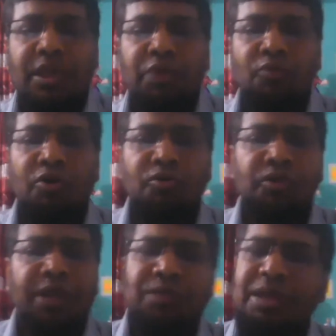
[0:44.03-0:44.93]
You all know
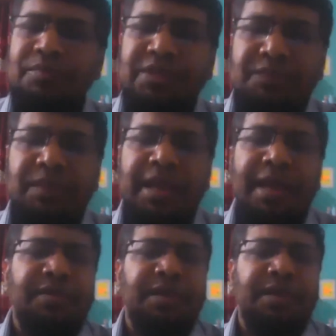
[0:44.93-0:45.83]
that William Shakespeare
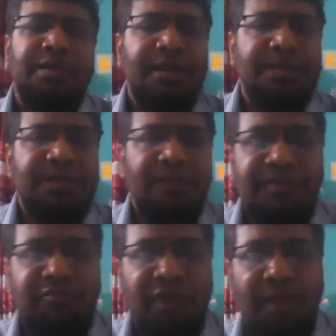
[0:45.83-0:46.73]
had written
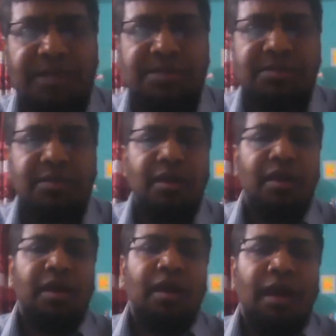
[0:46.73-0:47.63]
37 dramas,
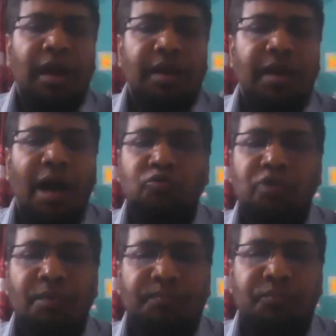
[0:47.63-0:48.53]
and out
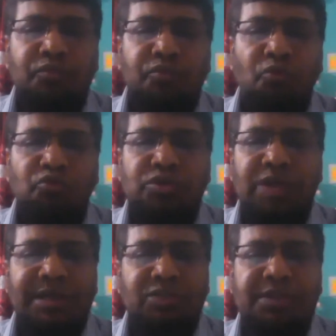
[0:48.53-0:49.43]
of those
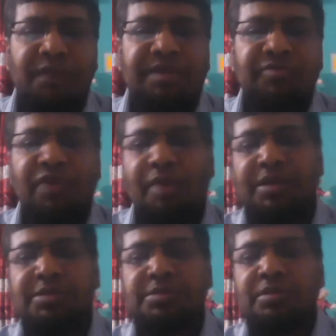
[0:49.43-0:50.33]
37
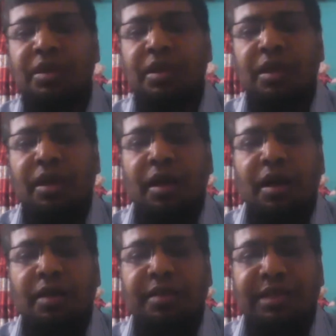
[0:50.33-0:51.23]
dramas,
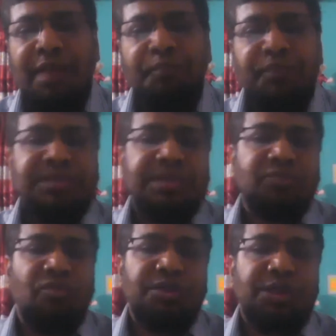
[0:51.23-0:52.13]
The Tempest is
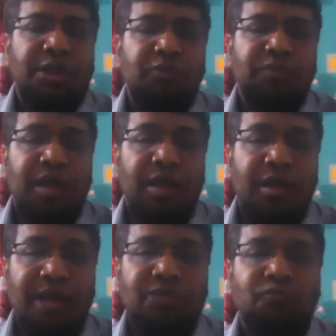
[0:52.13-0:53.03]
considered to be the
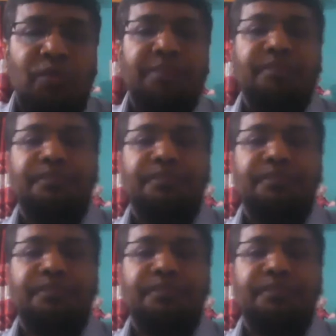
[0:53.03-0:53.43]
last one.